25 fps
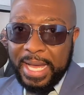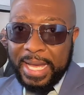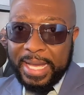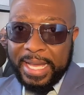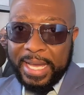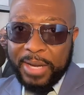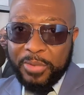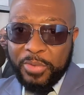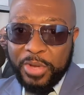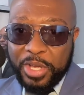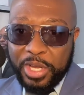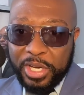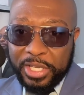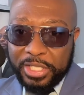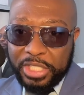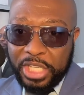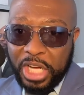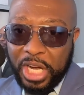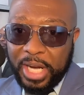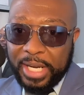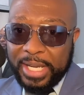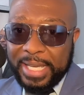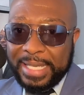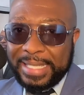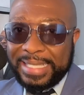Again, we are
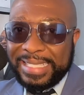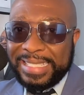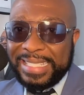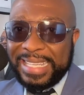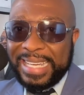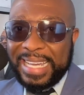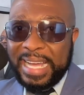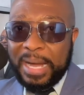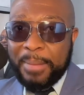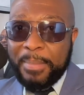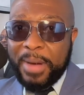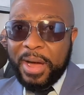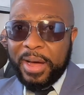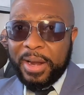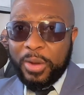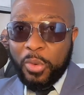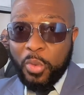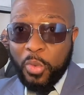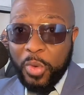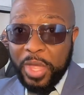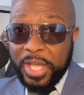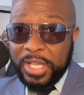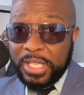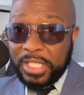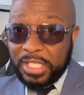talking today about
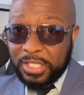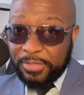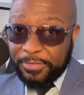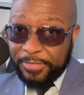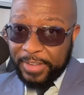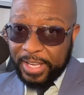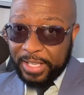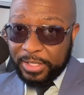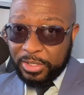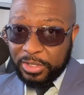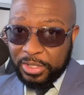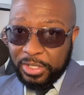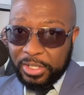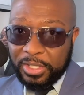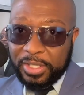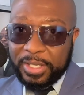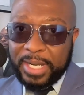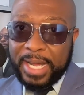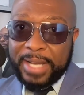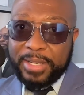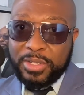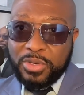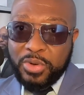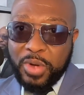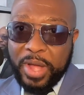a weak
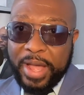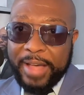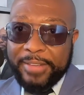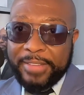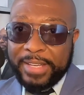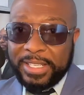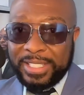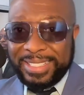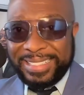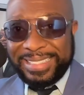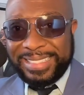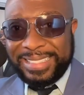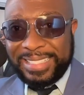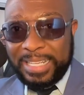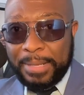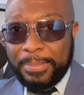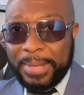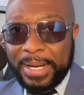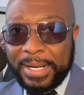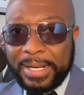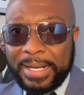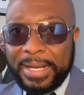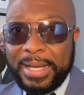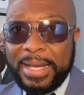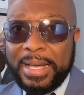sphincter that you have in your
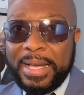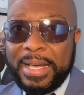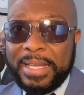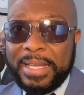stomach